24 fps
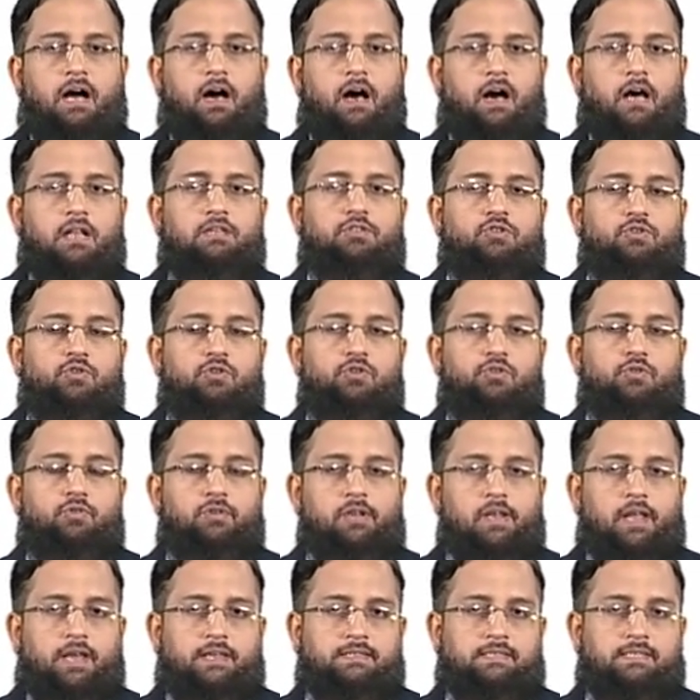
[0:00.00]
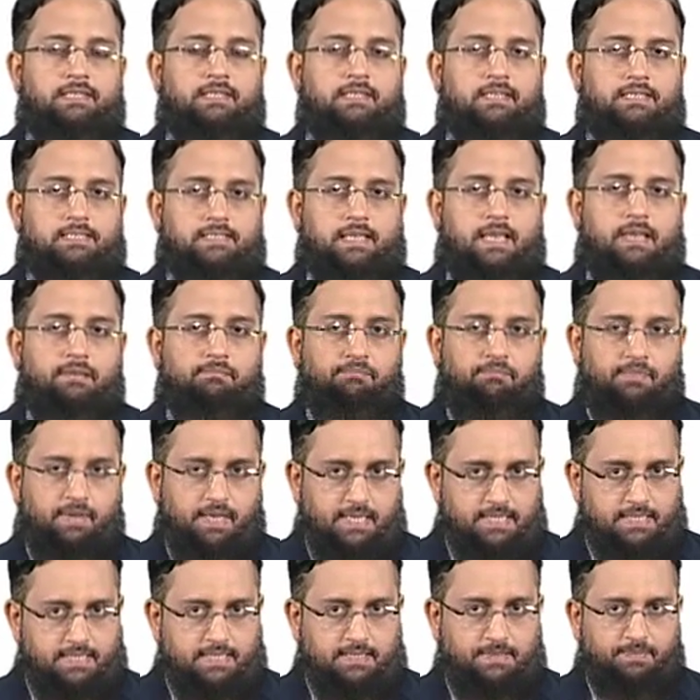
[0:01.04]
also utilizing the same
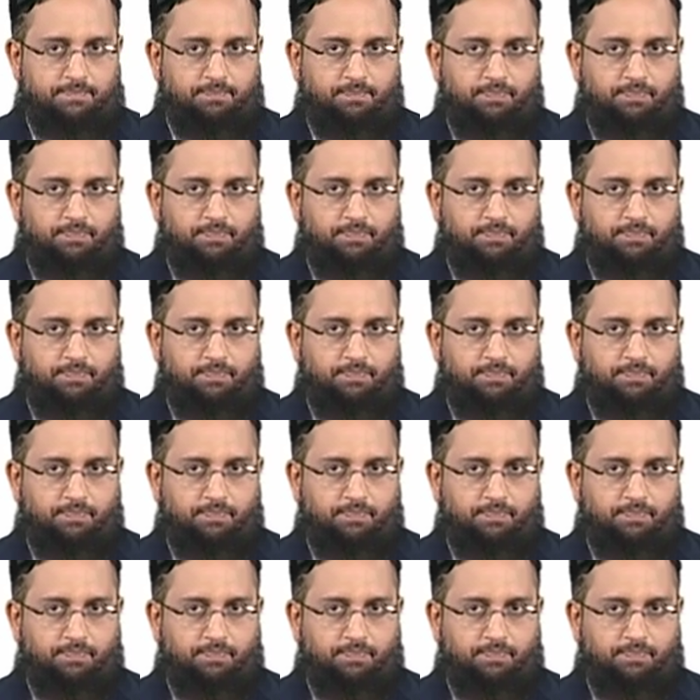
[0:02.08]
bus.